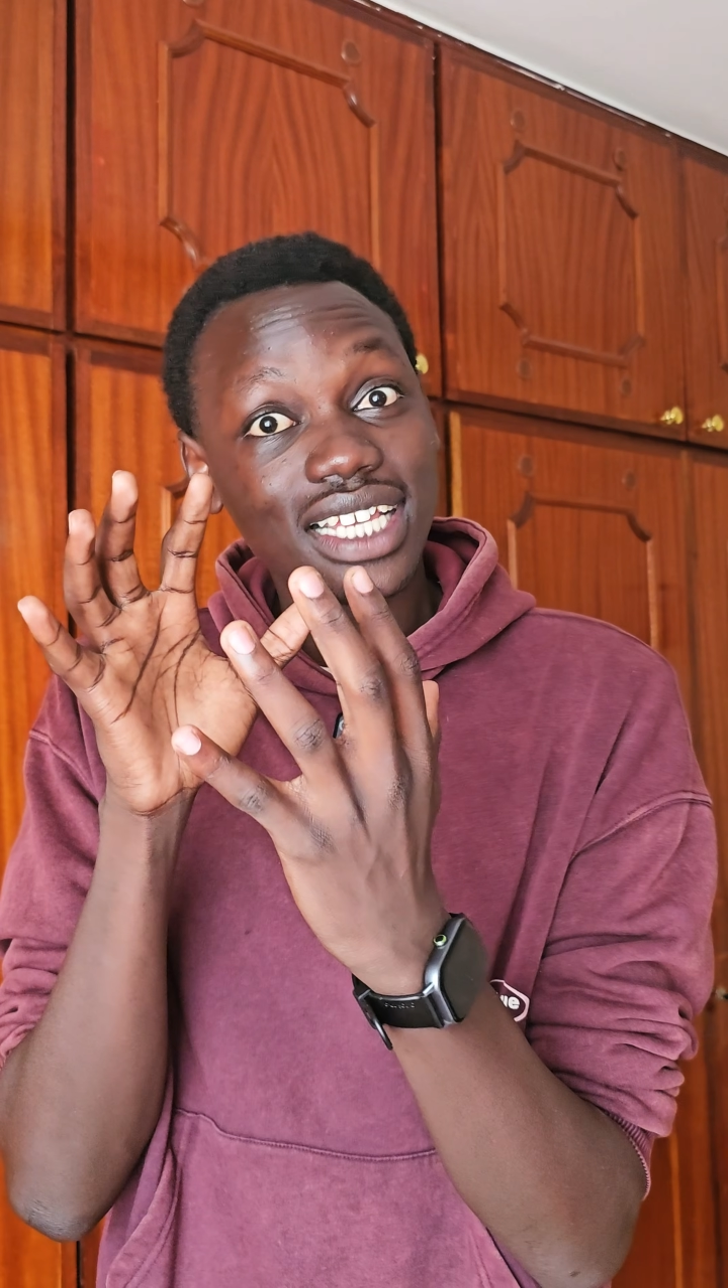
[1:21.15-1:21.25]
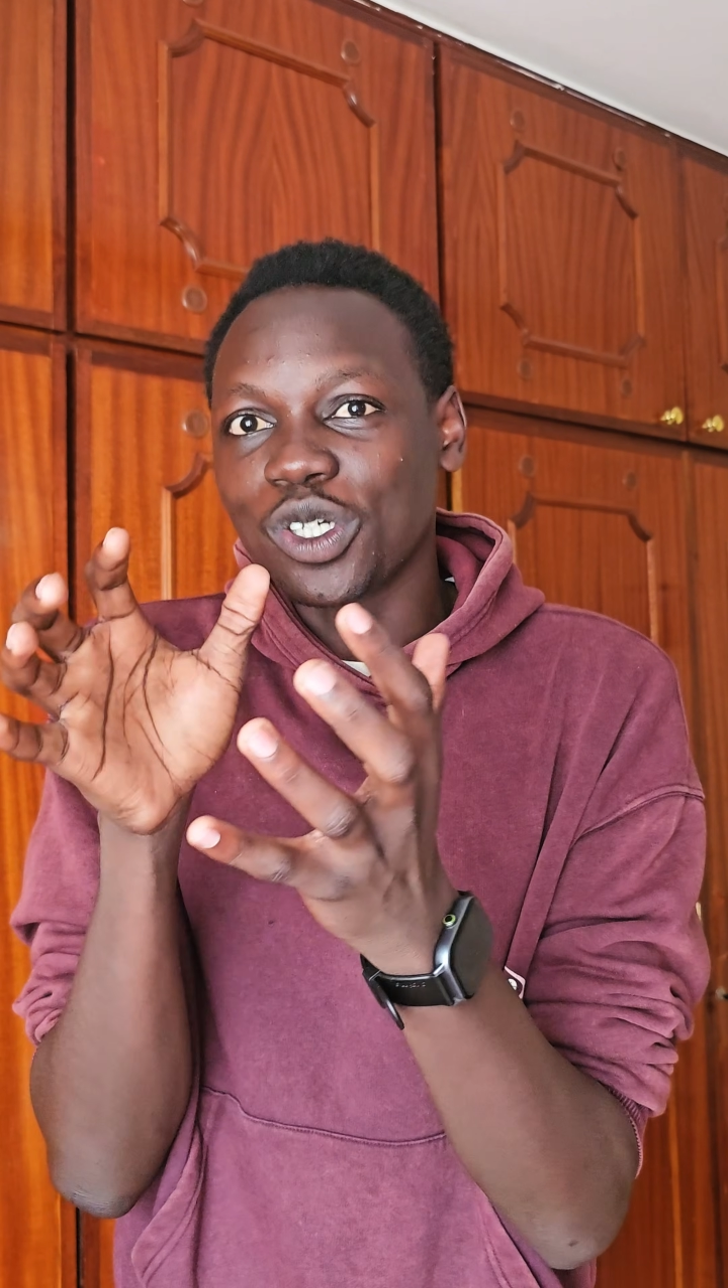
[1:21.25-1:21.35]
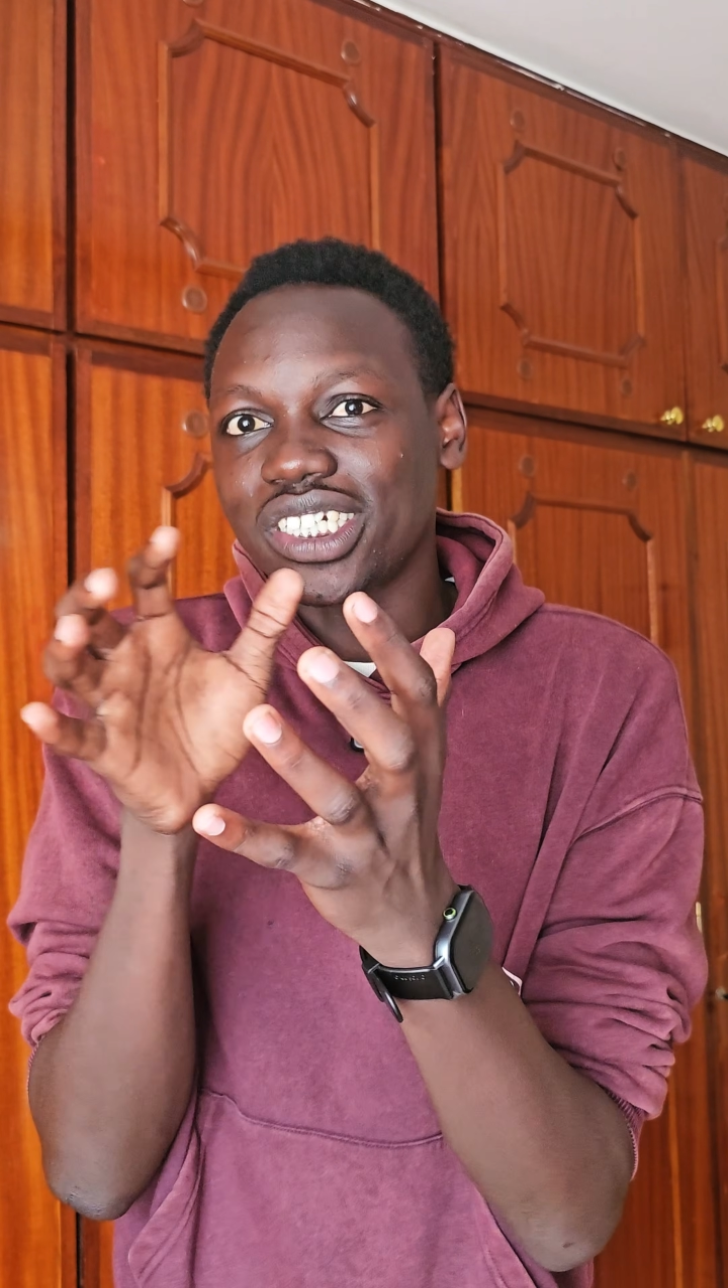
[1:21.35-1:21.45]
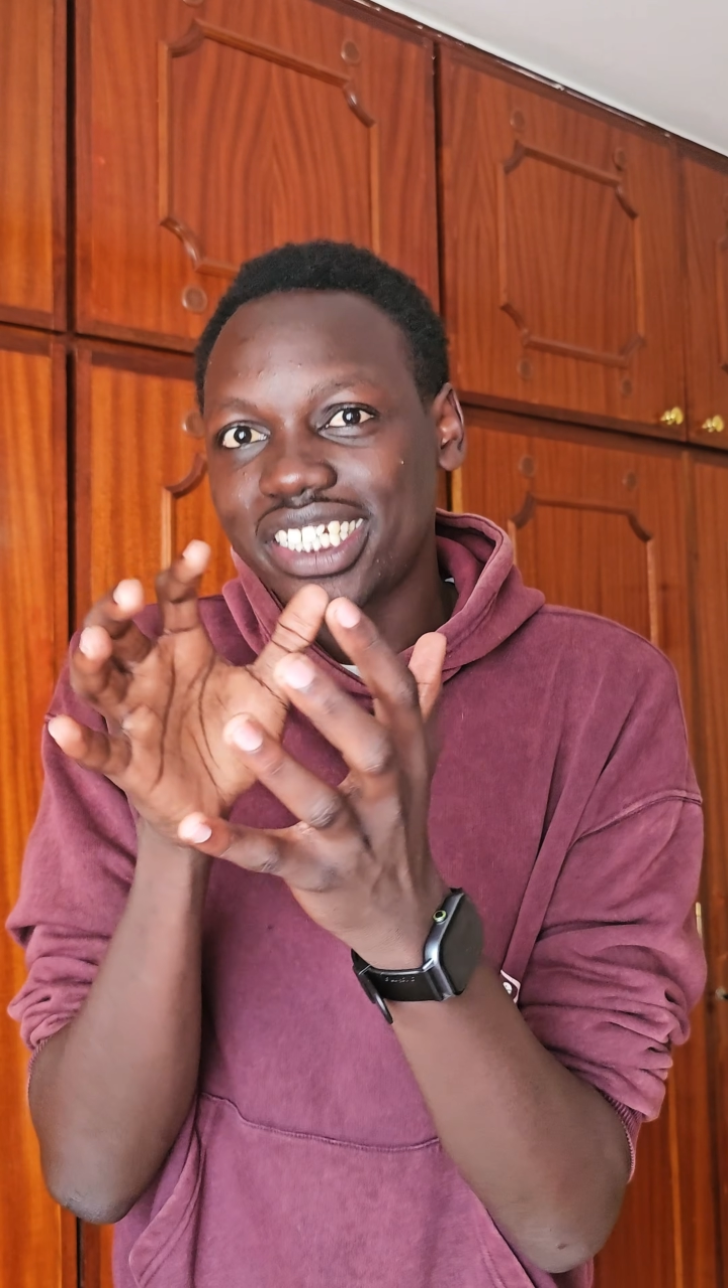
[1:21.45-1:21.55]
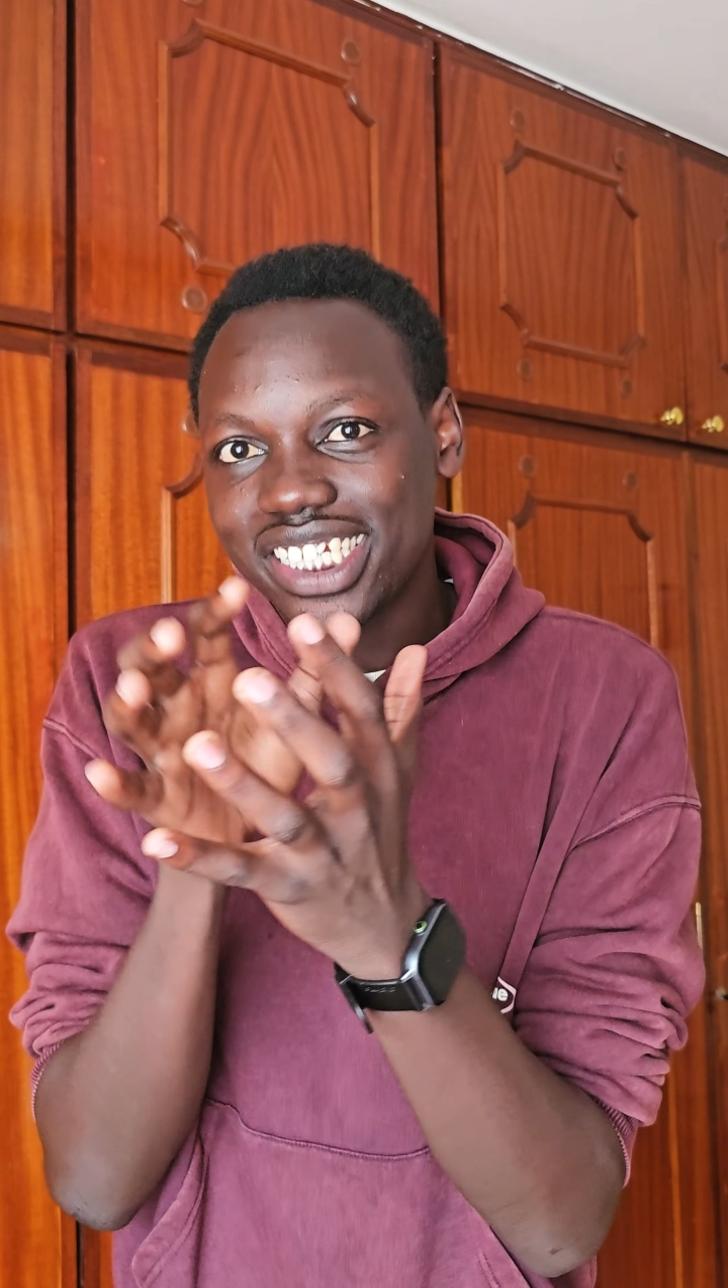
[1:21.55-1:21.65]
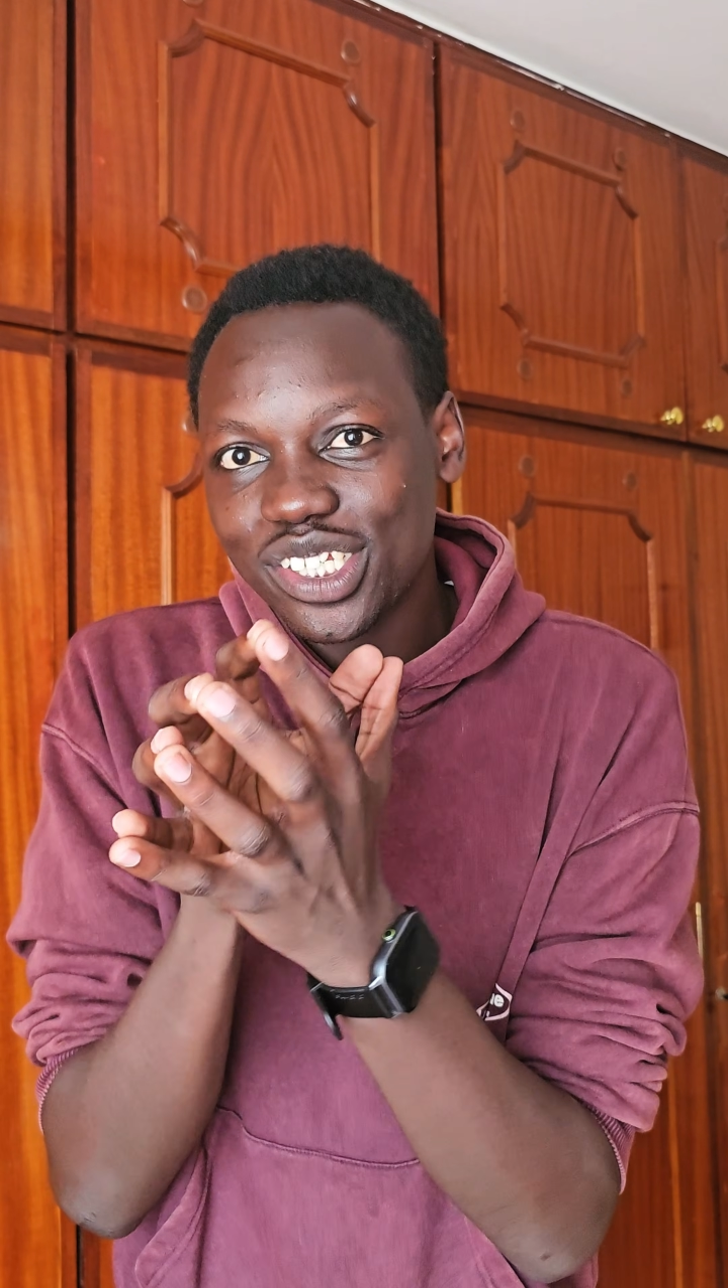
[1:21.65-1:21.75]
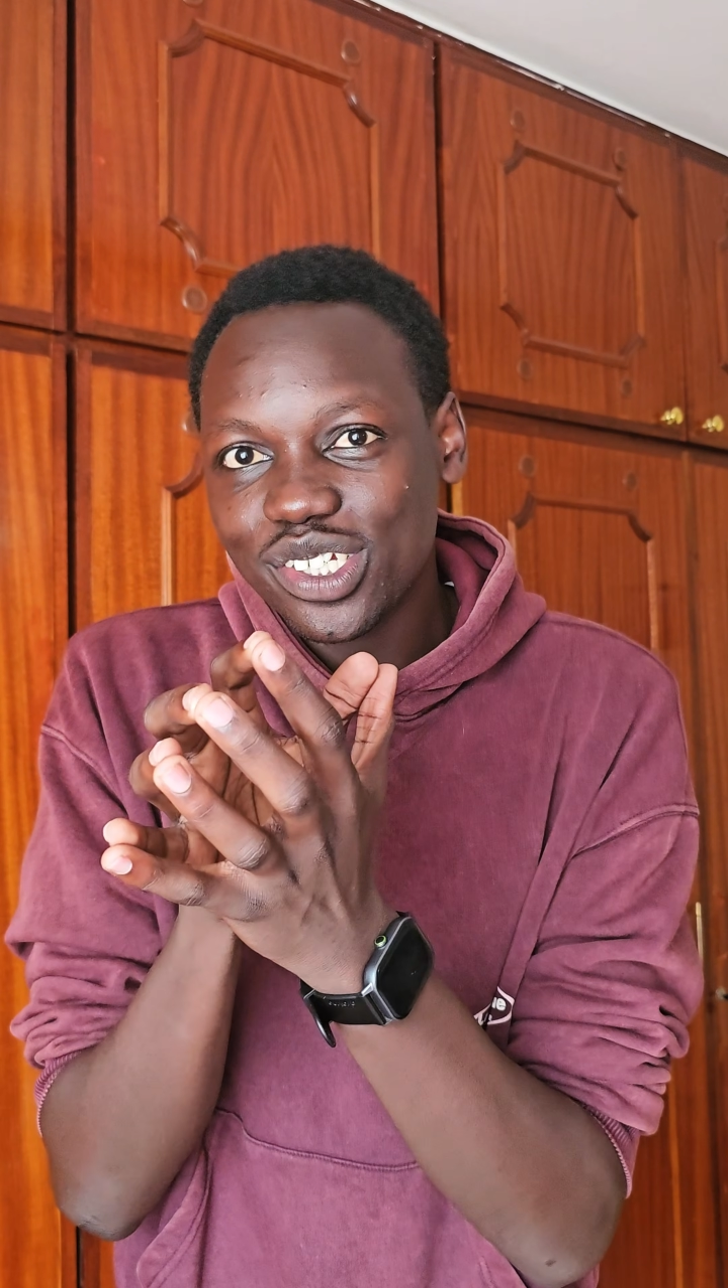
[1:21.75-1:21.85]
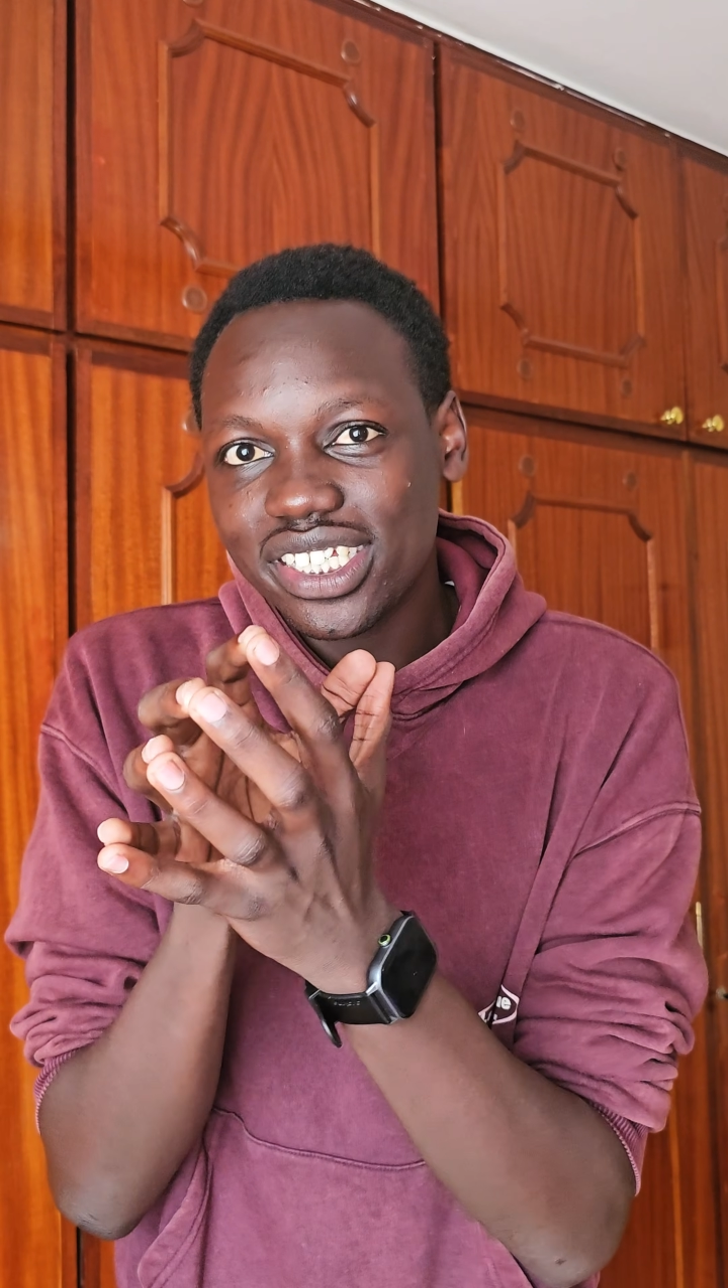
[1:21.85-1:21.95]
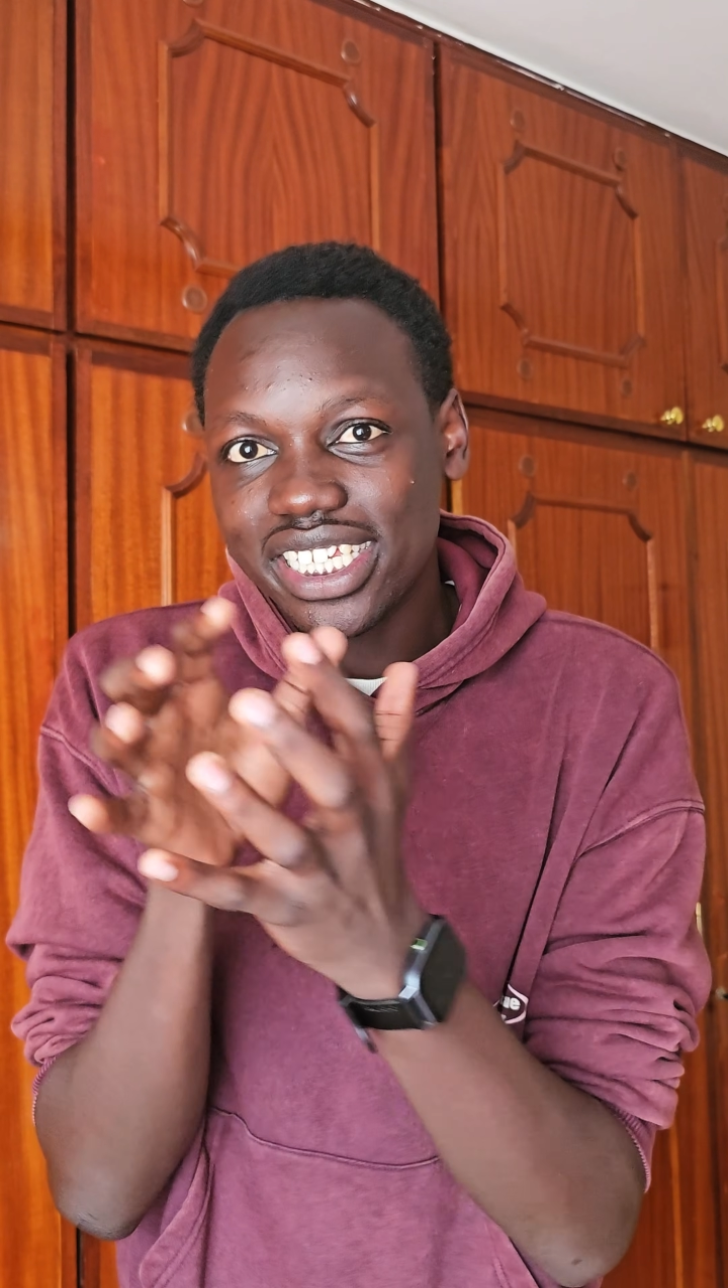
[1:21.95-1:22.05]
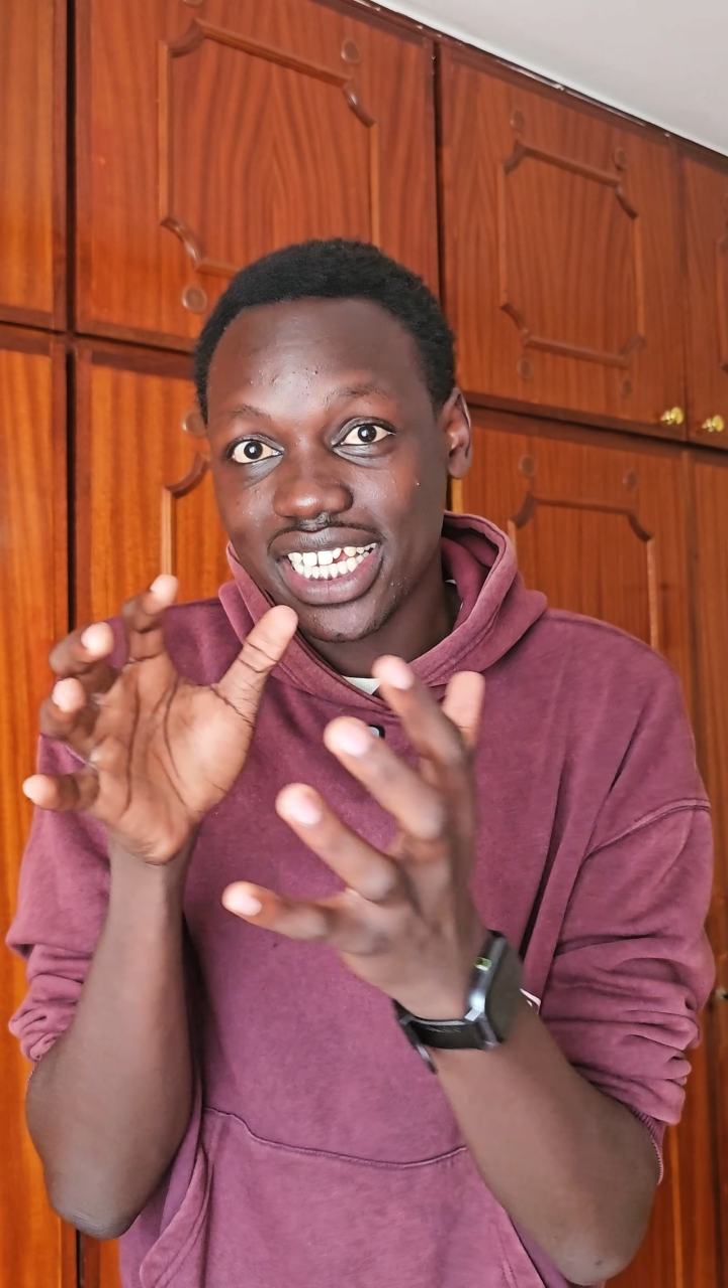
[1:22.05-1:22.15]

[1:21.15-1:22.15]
continuously